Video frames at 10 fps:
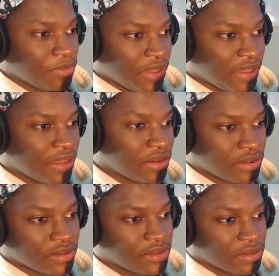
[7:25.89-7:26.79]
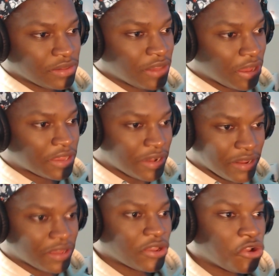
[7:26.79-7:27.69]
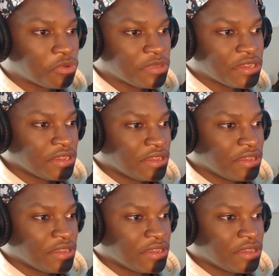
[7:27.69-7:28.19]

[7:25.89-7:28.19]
man. Lock it in, Kobe.